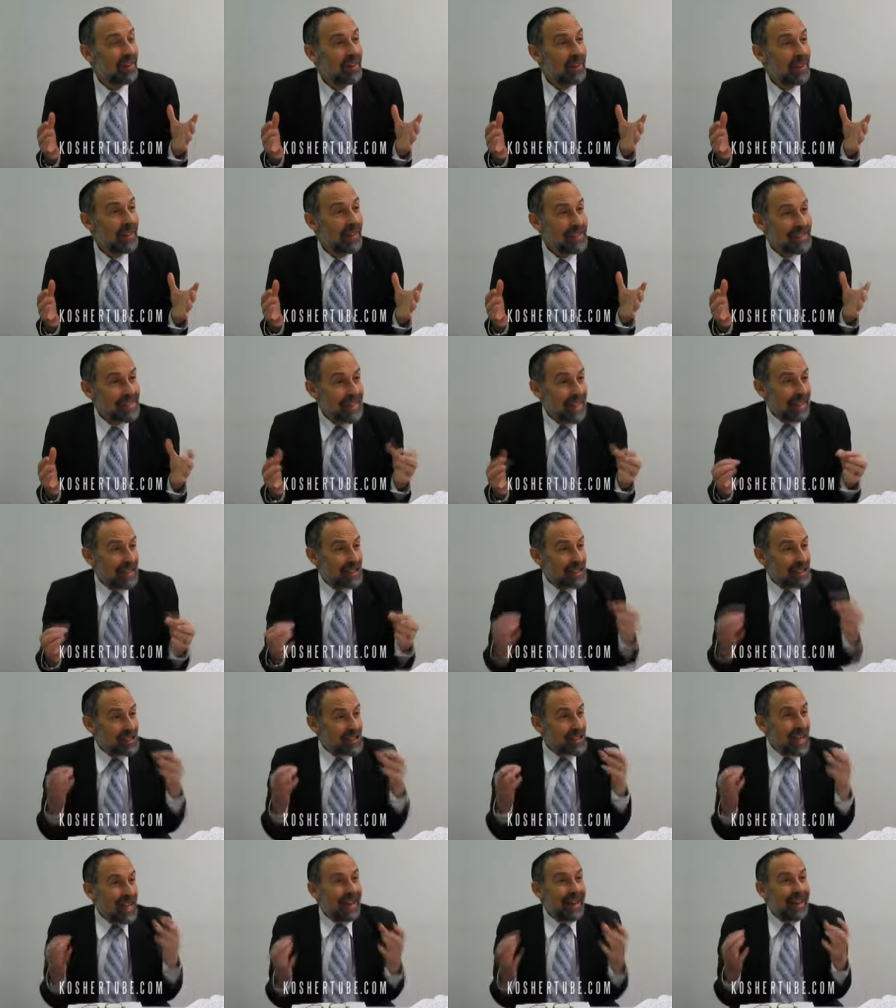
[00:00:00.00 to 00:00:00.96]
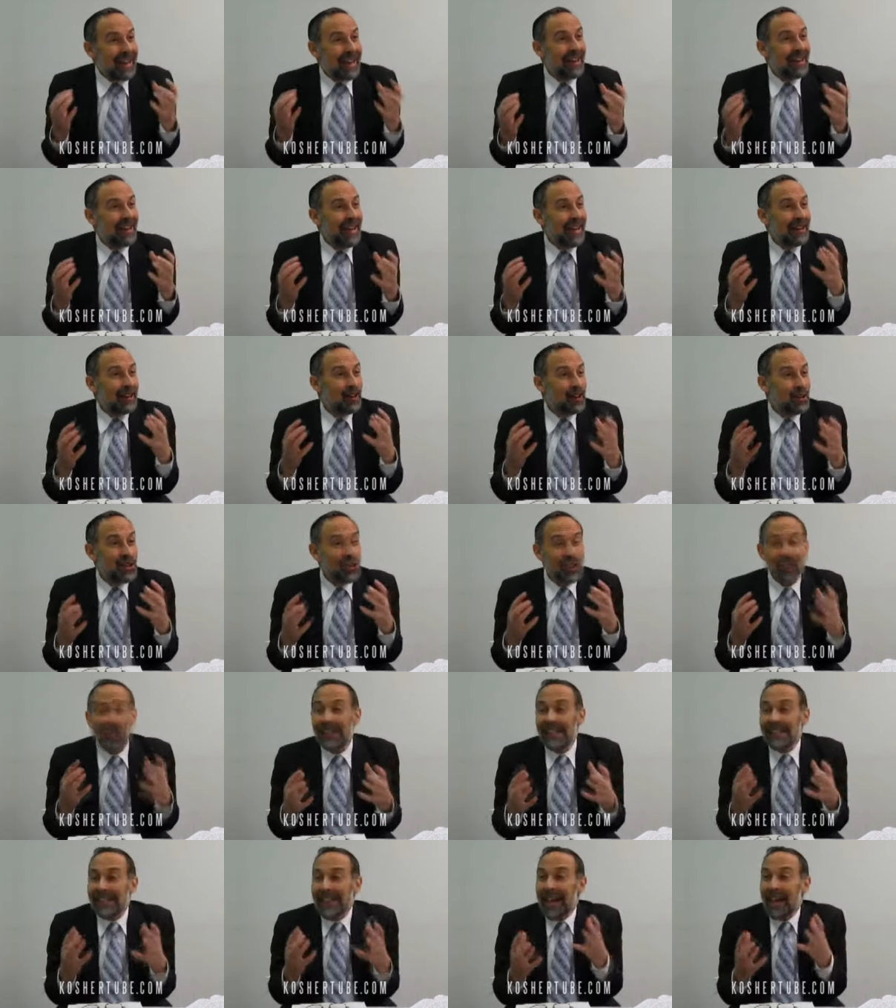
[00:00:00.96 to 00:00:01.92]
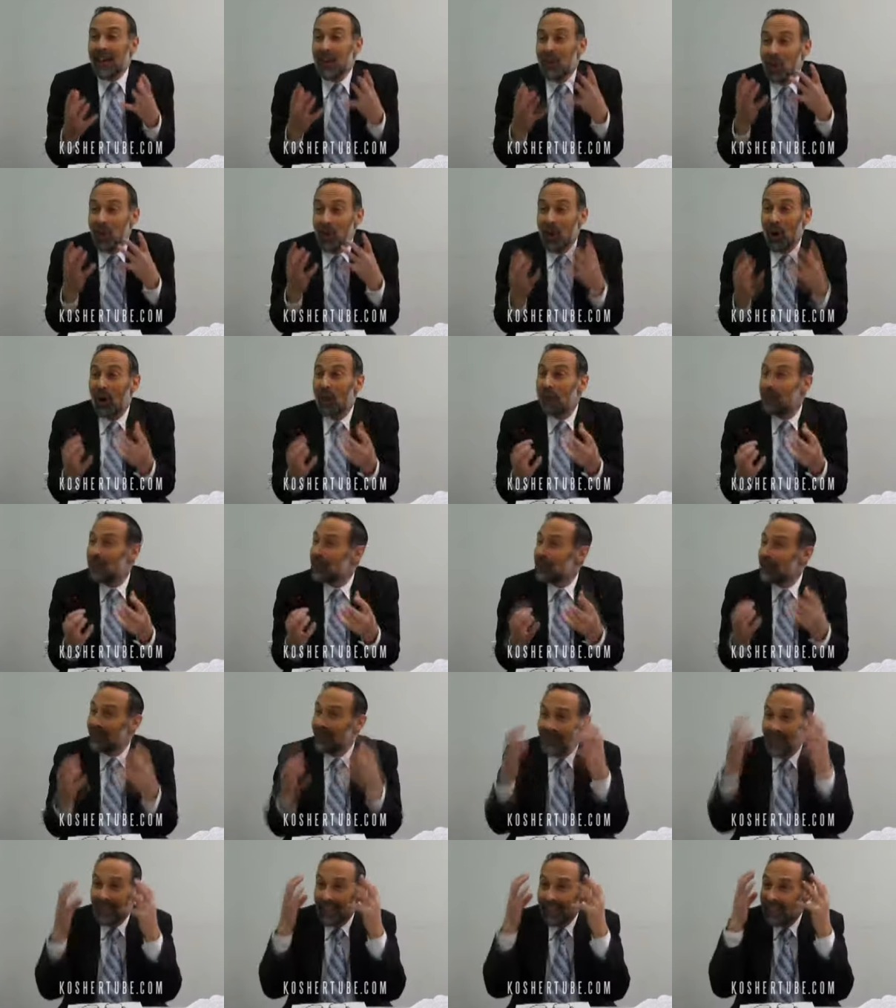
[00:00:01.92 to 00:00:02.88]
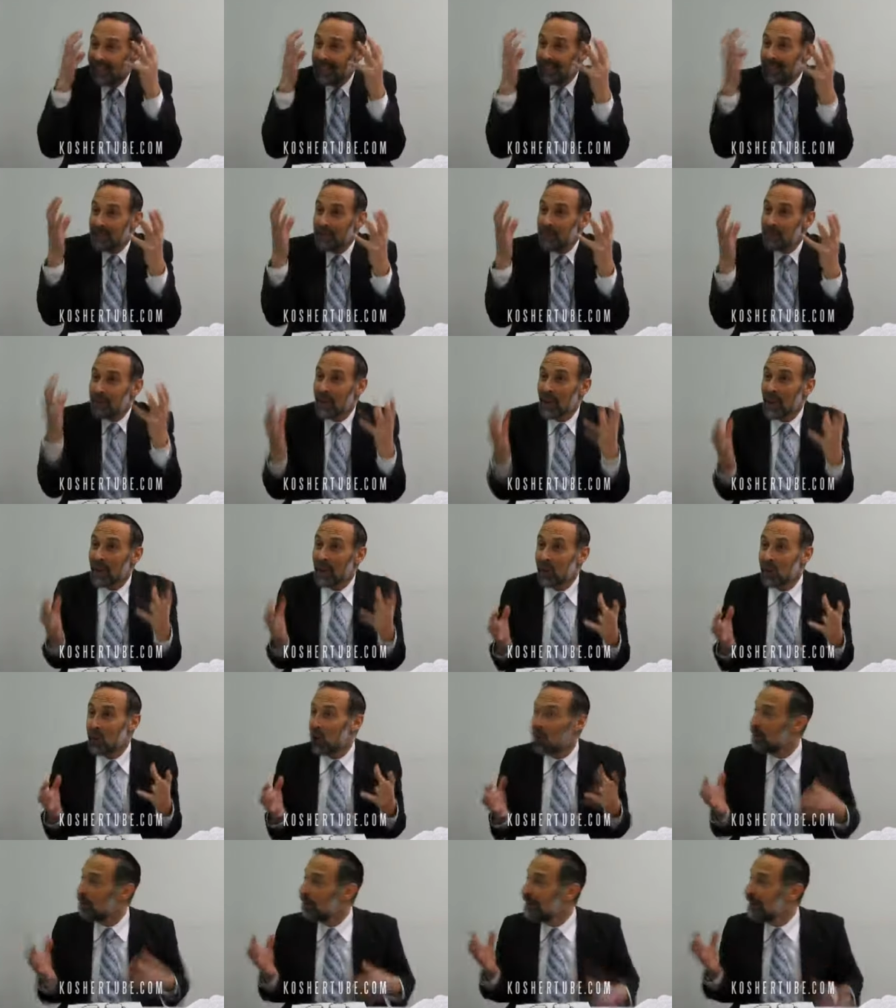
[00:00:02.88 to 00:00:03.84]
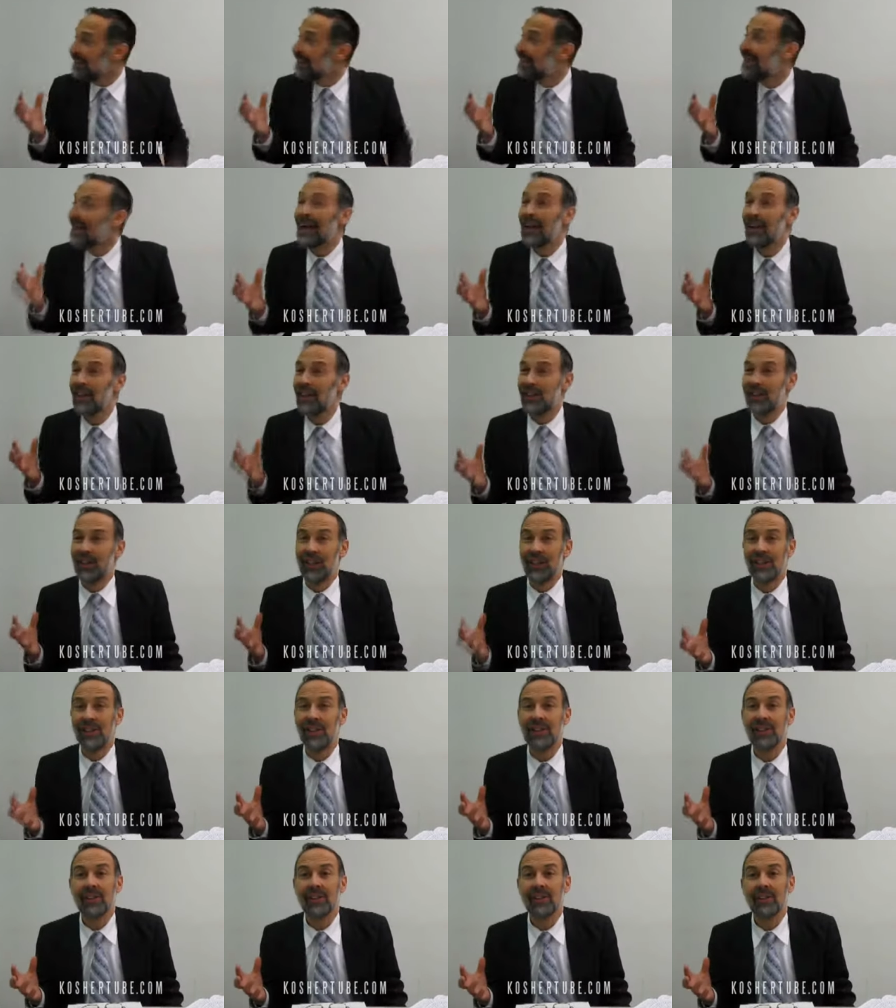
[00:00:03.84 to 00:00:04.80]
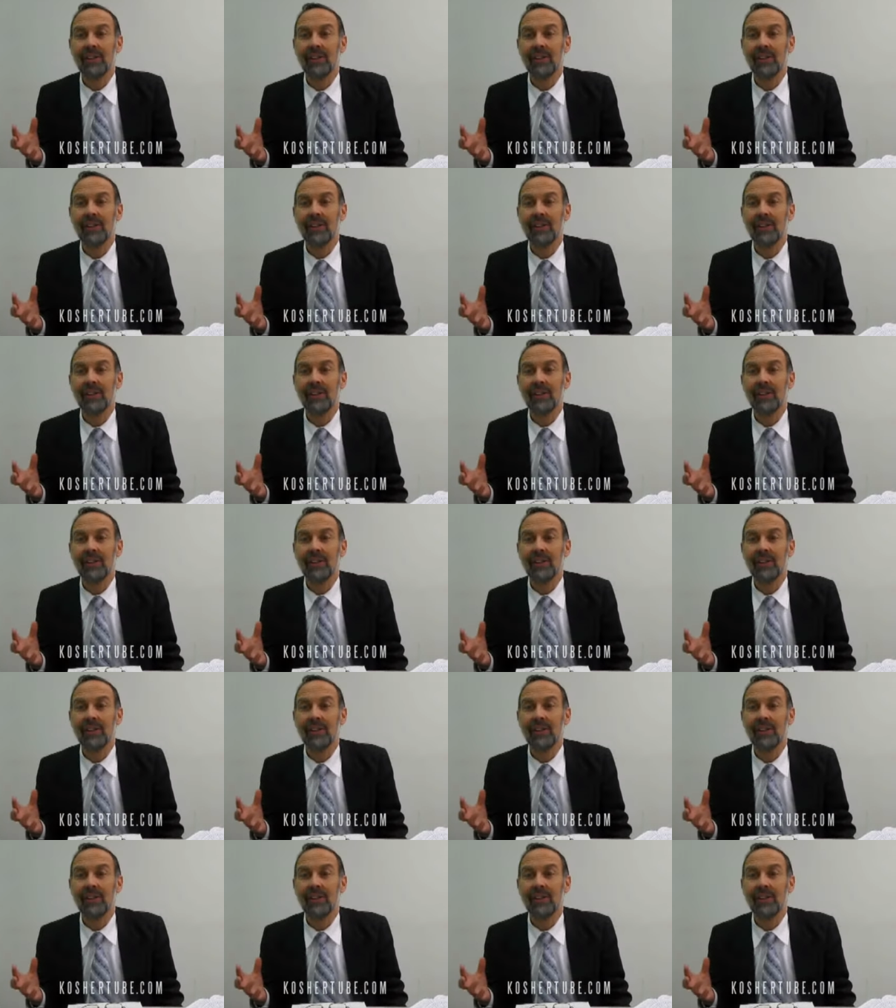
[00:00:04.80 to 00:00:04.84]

He's got seichel and oshi. He's got normal, normal intelligence.